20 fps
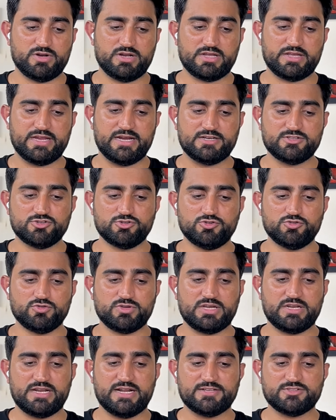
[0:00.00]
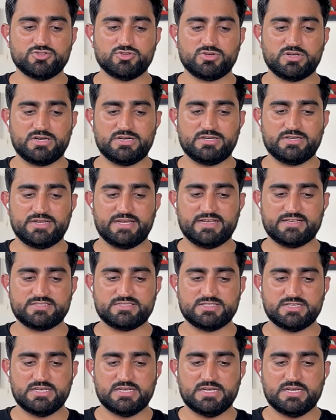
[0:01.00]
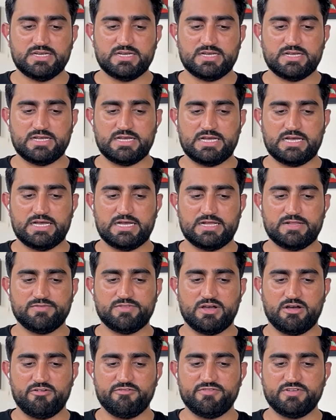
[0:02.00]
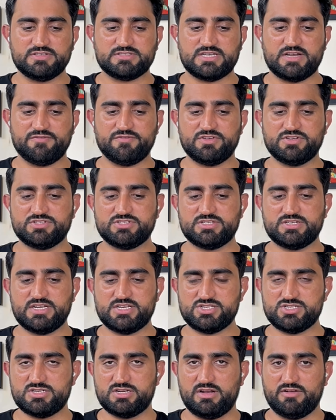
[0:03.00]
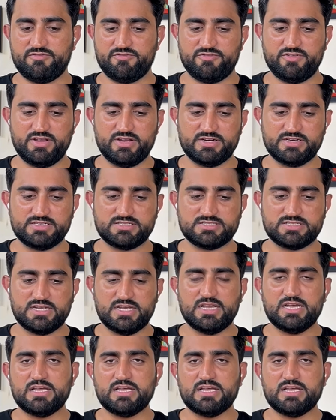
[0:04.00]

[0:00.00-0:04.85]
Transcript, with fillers: get, so you can also contact the Office of International Affairs.